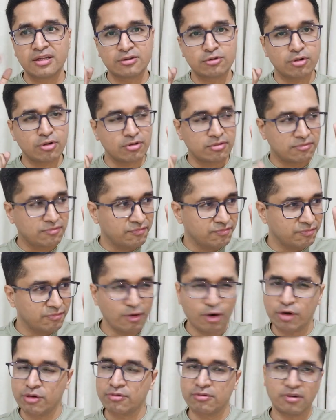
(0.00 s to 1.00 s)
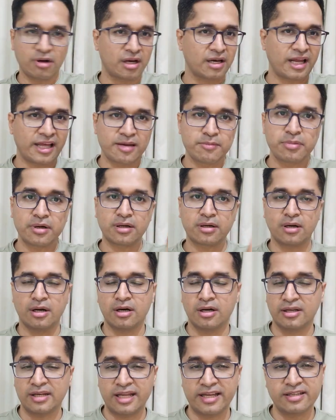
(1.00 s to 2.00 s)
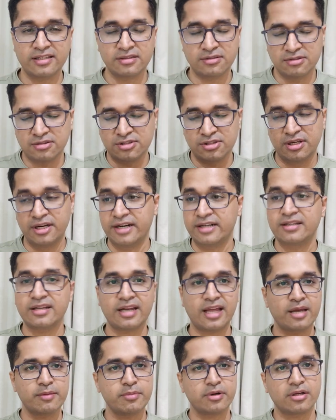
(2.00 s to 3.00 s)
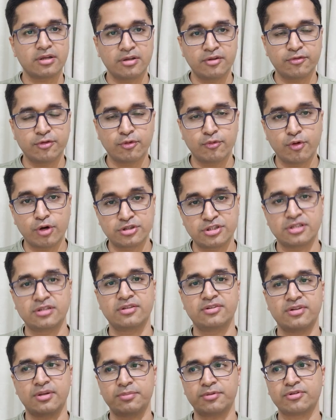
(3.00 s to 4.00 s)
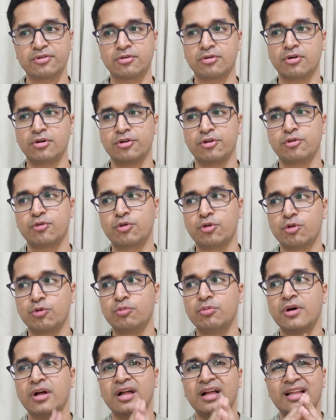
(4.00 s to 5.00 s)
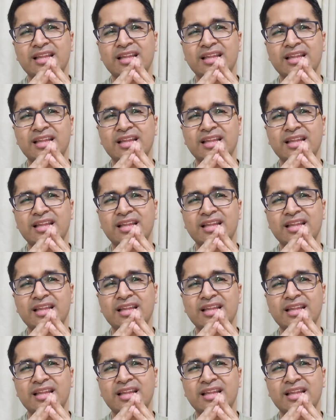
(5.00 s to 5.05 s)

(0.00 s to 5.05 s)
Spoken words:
Hit the like button if you're watching this episode on YouTube.